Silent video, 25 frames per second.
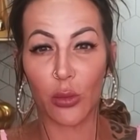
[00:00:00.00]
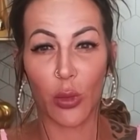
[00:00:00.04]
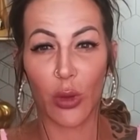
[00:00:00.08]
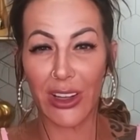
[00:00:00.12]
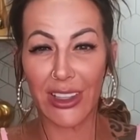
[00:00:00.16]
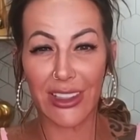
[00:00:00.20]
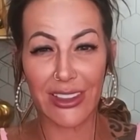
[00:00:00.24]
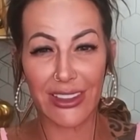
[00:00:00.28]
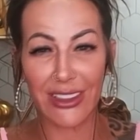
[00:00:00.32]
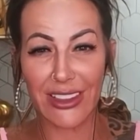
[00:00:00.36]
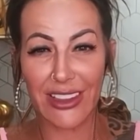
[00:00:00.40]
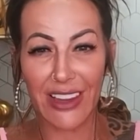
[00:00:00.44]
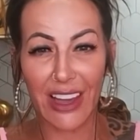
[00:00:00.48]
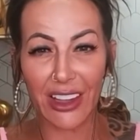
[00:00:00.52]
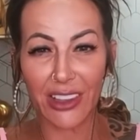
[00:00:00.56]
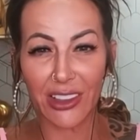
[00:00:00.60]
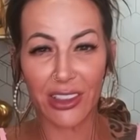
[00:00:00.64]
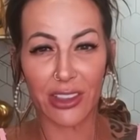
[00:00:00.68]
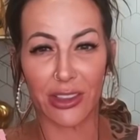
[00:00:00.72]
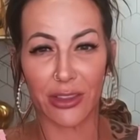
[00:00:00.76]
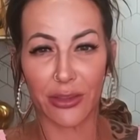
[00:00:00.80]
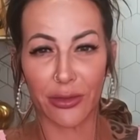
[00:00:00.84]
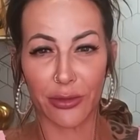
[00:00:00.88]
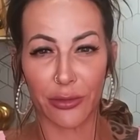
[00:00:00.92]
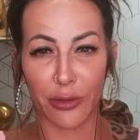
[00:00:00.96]
is
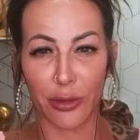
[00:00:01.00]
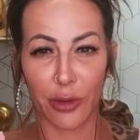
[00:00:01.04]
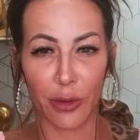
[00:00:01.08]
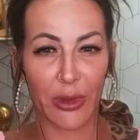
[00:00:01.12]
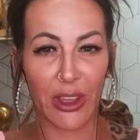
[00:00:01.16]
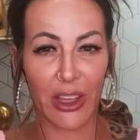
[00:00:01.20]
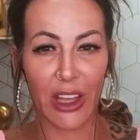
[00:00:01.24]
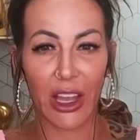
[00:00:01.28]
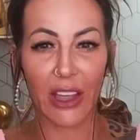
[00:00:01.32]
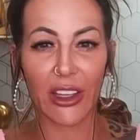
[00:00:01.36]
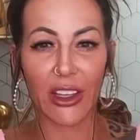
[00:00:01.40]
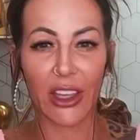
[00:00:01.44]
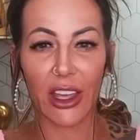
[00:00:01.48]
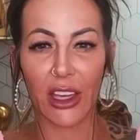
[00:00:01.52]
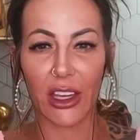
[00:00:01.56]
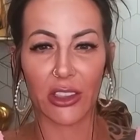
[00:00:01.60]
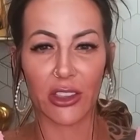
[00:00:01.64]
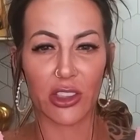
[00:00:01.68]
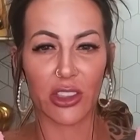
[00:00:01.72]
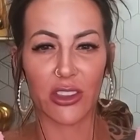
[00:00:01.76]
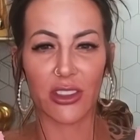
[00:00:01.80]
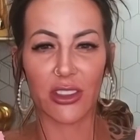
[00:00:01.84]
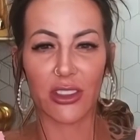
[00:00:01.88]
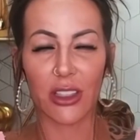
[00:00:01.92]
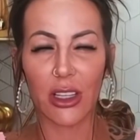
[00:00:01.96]
next for me? I can't
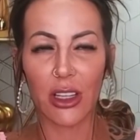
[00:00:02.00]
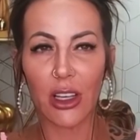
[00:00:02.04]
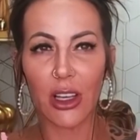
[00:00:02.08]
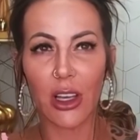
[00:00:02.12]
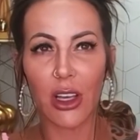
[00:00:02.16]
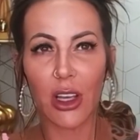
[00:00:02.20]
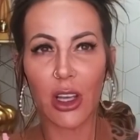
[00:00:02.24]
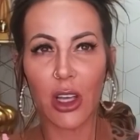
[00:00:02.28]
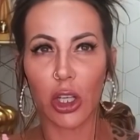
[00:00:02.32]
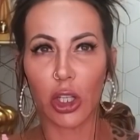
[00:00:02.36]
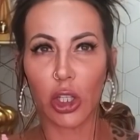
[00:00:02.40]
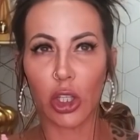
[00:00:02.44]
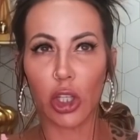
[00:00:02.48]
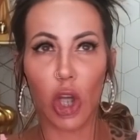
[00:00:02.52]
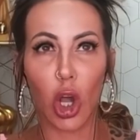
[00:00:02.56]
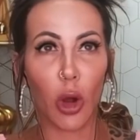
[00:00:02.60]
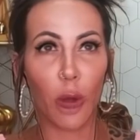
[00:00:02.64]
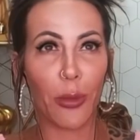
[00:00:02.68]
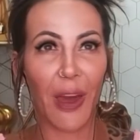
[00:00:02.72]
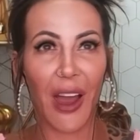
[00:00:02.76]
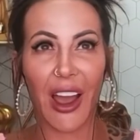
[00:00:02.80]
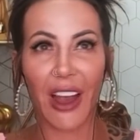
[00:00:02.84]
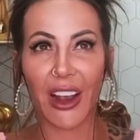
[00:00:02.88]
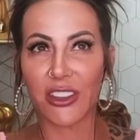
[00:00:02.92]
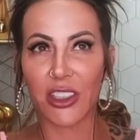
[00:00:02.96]
just go
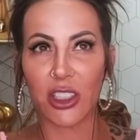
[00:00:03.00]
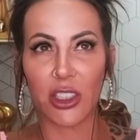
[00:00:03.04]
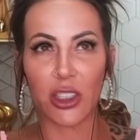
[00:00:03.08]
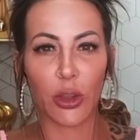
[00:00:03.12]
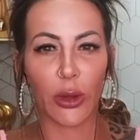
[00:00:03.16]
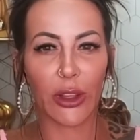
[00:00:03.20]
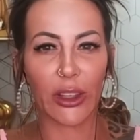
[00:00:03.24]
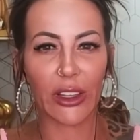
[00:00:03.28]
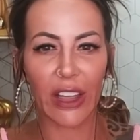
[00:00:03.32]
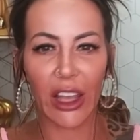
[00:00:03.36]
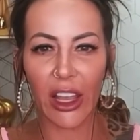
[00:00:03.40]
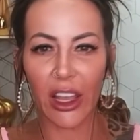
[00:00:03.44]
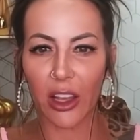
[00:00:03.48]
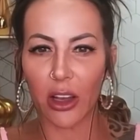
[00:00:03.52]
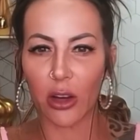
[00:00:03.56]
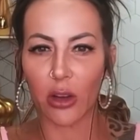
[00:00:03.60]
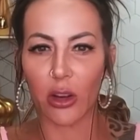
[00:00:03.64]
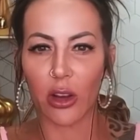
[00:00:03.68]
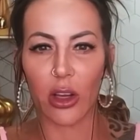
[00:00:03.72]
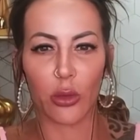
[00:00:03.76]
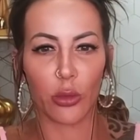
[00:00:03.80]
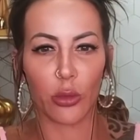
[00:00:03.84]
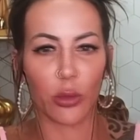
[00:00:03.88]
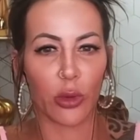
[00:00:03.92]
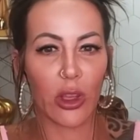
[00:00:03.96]
back to doing hair
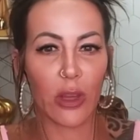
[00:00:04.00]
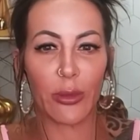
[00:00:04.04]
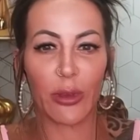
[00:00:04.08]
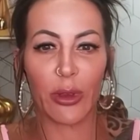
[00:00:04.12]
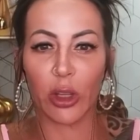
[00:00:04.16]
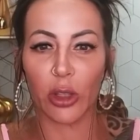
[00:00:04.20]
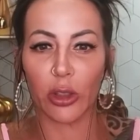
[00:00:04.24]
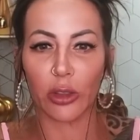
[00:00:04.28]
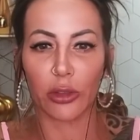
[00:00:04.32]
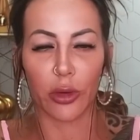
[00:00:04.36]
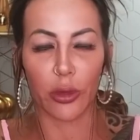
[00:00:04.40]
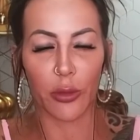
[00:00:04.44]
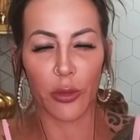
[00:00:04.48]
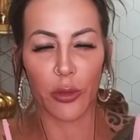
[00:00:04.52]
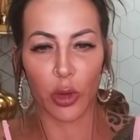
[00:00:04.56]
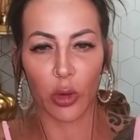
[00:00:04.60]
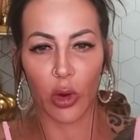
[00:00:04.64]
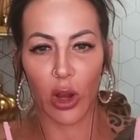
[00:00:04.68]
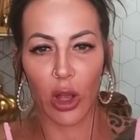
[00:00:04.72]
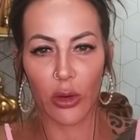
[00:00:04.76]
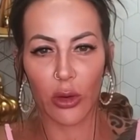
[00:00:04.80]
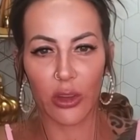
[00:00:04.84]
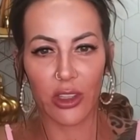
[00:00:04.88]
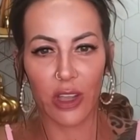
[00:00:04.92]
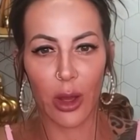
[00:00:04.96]
and rebuild from the
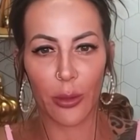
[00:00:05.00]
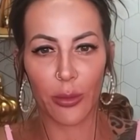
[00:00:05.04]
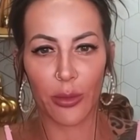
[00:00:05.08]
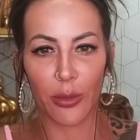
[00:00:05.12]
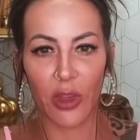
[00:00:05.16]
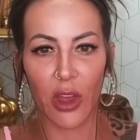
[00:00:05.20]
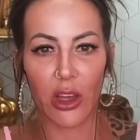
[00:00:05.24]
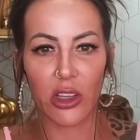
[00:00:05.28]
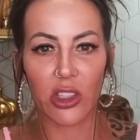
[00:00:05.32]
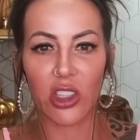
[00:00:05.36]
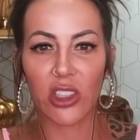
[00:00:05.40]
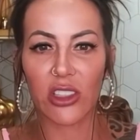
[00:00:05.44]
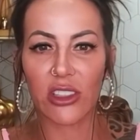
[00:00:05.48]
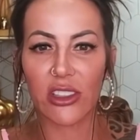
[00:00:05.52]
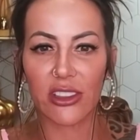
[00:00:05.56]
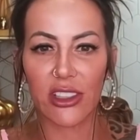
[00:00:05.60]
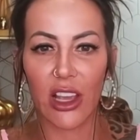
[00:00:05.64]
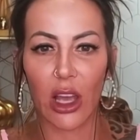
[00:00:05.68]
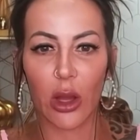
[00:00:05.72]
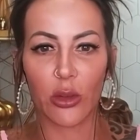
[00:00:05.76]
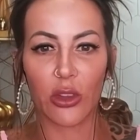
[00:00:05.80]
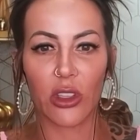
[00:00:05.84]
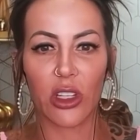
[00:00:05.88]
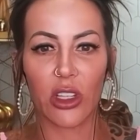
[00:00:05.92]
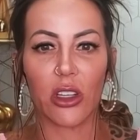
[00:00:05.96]
ground up. That just
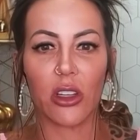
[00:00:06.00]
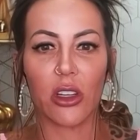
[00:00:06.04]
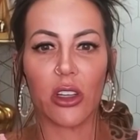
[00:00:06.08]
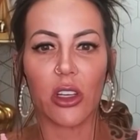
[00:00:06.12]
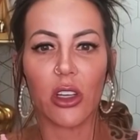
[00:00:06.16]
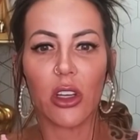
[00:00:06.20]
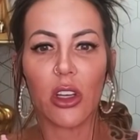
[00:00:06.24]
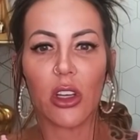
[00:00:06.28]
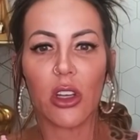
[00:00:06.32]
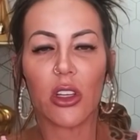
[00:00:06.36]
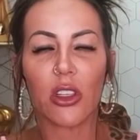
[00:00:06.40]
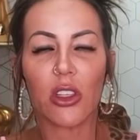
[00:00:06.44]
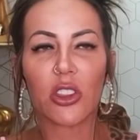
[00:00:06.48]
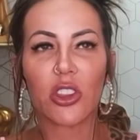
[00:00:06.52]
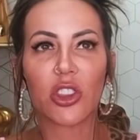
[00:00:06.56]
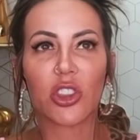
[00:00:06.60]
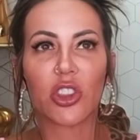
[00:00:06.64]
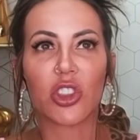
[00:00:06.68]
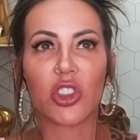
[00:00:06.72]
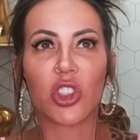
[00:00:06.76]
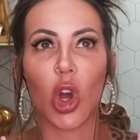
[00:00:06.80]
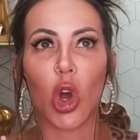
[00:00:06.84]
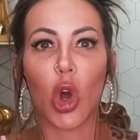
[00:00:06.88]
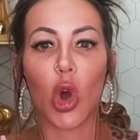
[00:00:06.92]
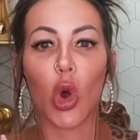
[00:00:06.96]
sounded
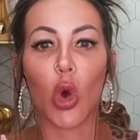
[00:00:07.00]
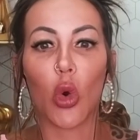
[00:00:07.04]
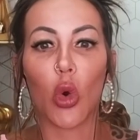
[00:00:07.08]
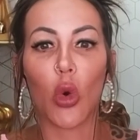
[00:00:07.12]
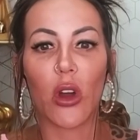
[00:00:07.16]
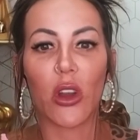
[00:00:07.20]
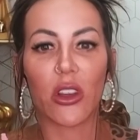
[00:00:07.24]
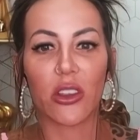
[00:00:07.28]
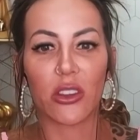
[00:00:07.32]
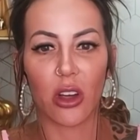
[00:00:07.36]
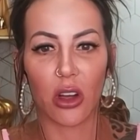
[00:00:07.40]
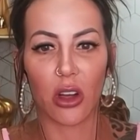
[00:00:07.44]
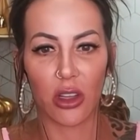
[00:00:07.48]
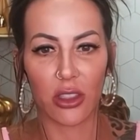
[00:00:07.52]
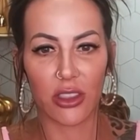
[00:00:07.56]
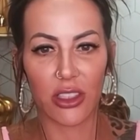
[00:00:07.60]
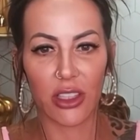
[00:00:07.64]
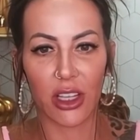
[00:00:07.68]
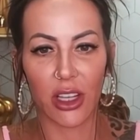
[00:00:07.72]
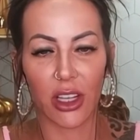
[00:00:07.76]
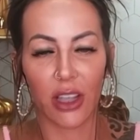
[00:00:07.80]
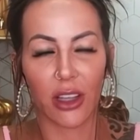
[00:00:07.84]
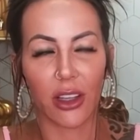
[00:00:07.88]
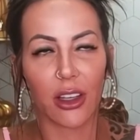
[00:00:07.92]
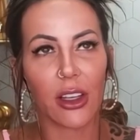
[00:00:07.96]
so
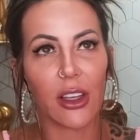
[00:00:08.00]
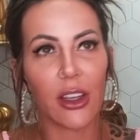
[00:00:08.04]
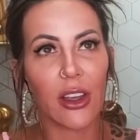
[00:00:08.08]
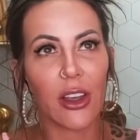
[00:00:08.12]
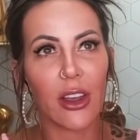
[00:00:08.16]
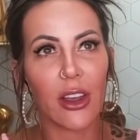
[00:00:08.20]
daunting.